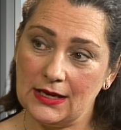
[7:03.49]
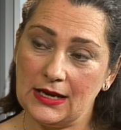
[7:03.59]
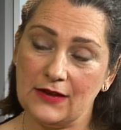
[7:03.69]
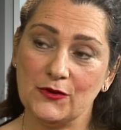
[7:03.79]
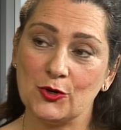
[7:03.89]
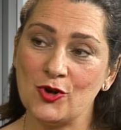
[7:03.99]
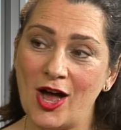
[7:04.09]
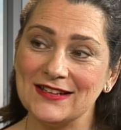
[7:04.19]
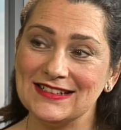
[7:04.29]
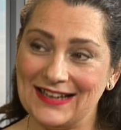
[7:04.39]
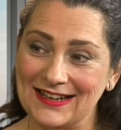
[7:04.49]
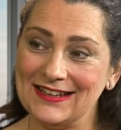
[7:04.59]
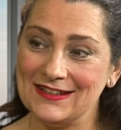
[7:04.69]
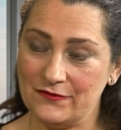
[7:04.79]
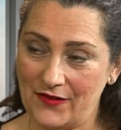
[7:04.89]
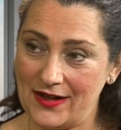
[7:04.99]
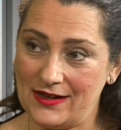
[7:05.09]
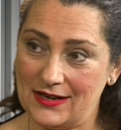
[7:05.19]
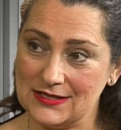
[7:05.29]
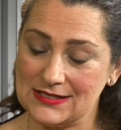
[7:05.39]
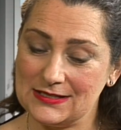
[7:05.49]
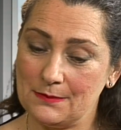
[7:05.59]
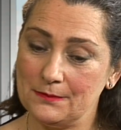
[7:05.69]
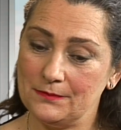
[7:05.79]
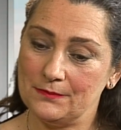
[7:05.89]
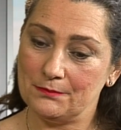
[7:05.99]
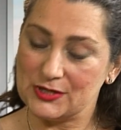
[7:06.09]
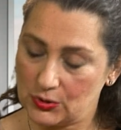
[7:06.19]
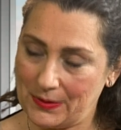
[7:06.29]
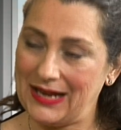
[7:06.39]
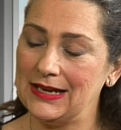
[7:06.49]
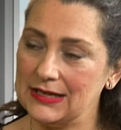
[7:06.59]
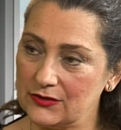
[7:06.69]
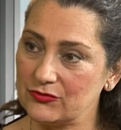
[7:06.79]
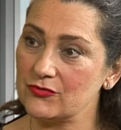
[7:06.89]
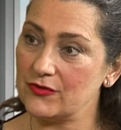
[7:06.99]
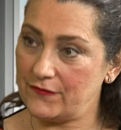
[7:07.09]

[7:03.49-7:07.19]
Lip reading: If you're not getting advice, but you're paying it through the